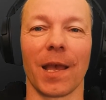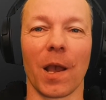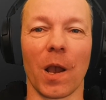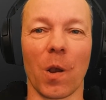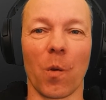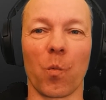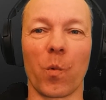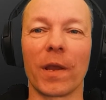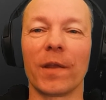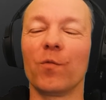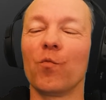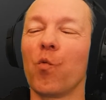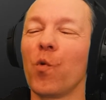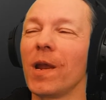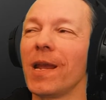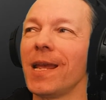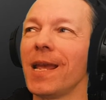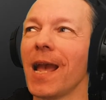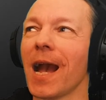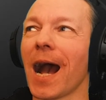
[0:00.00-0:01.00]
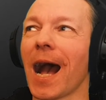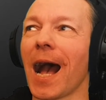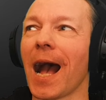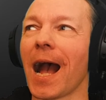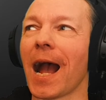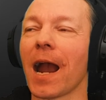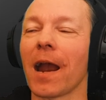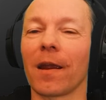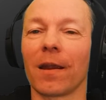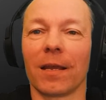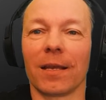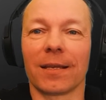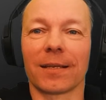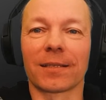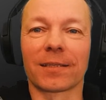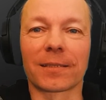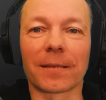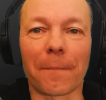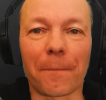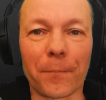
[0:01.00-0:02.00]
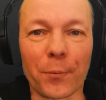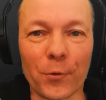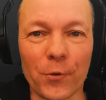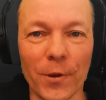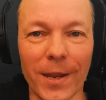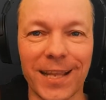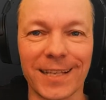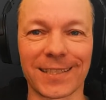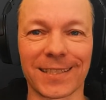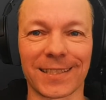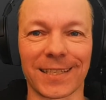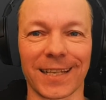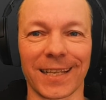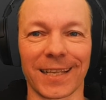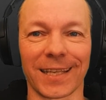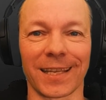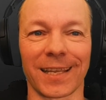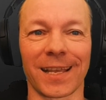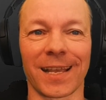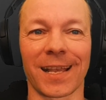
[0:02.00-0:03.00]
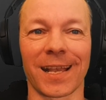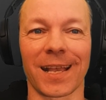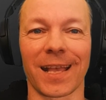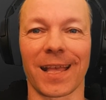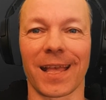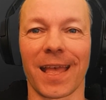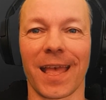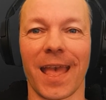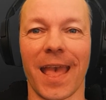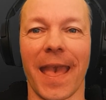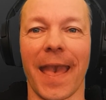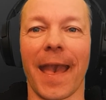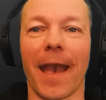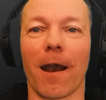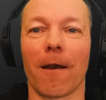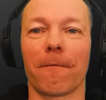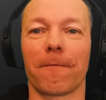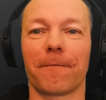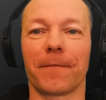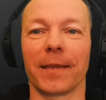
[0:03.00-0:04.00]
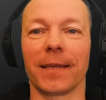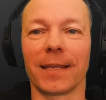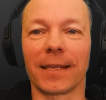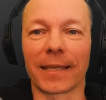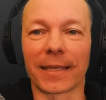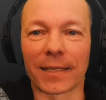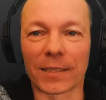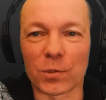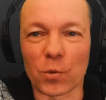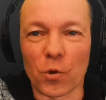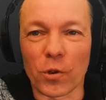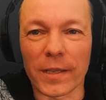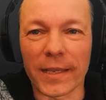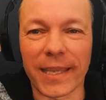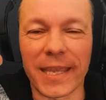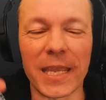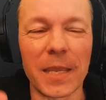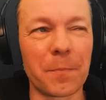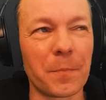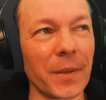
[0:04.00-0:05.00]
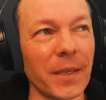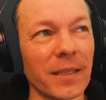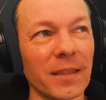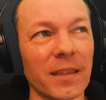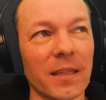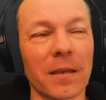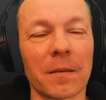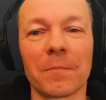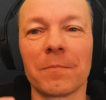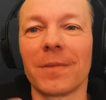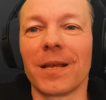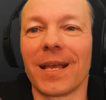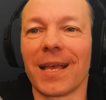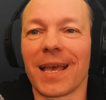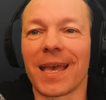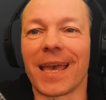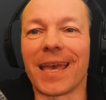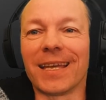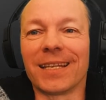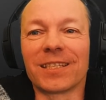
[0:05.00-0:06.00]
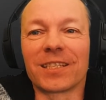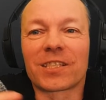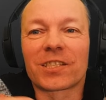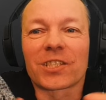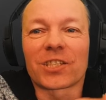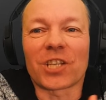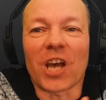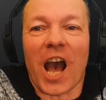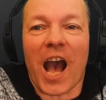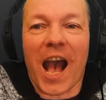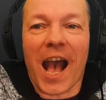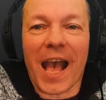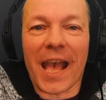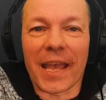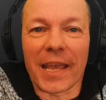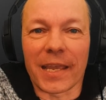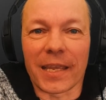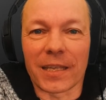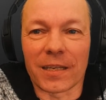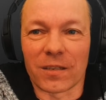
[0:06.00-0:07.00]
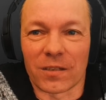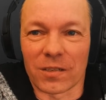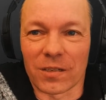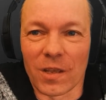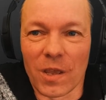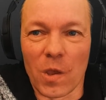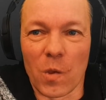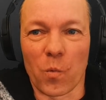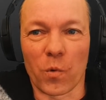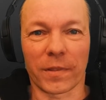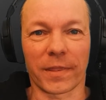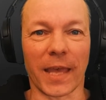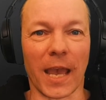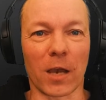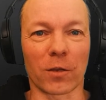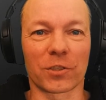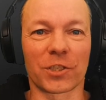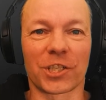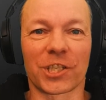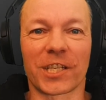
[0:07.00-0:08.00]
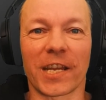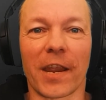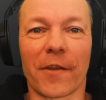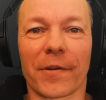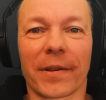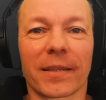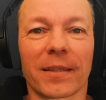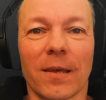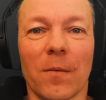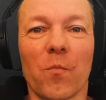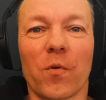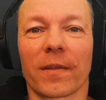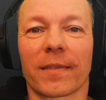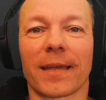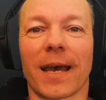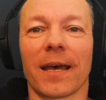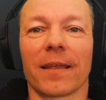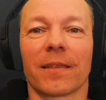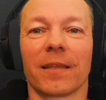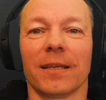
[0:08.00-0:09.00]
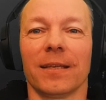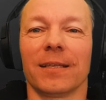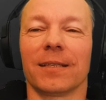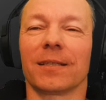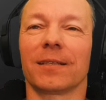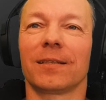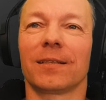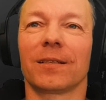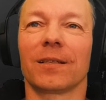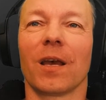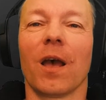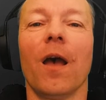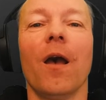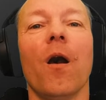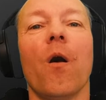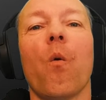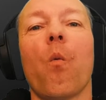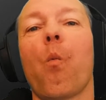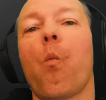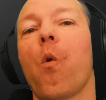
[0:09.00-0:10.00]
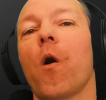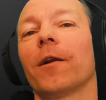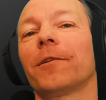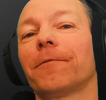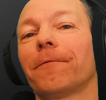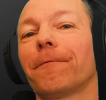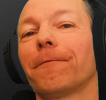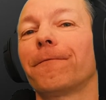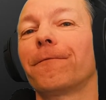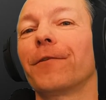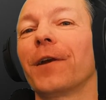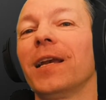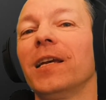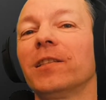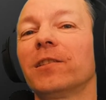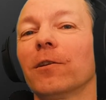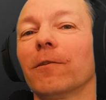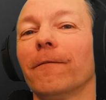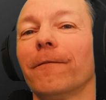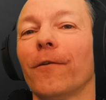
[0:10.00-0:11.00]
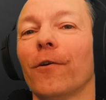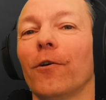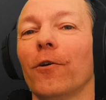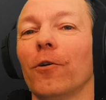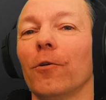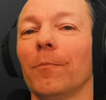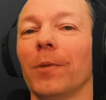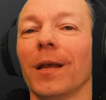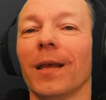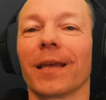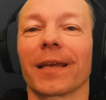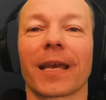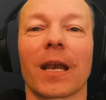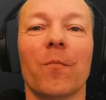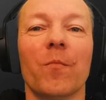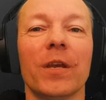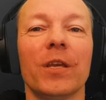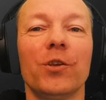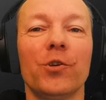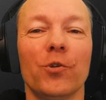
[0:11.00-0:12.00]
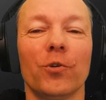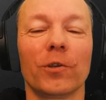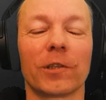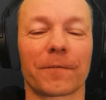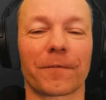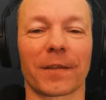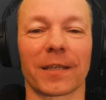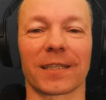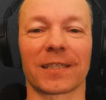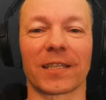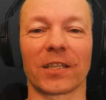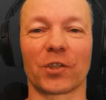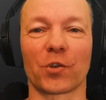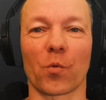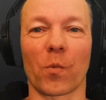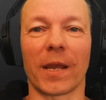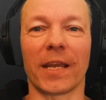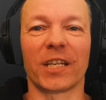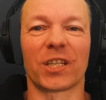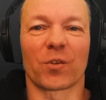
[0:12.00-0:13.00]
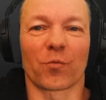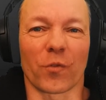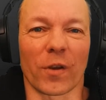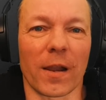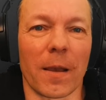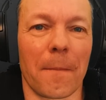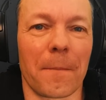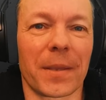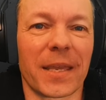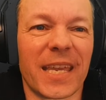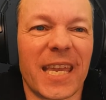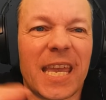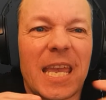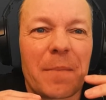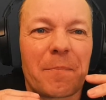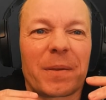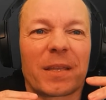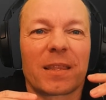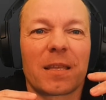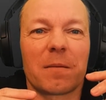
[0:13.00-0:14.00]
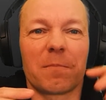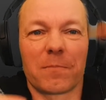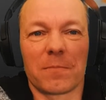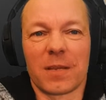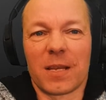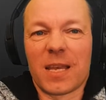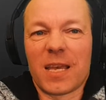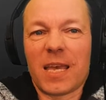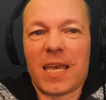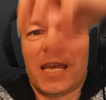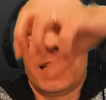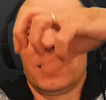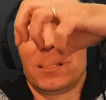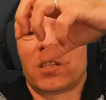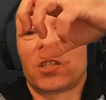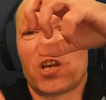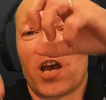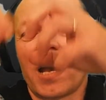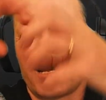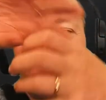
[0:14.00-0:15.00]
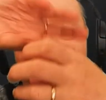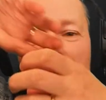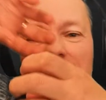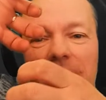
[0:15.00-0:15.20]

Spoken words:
when we are suppressing our feelings or keeping them inside without sharing them with others? What phrasal verb can we use for this situation where I'm keeping them inside of me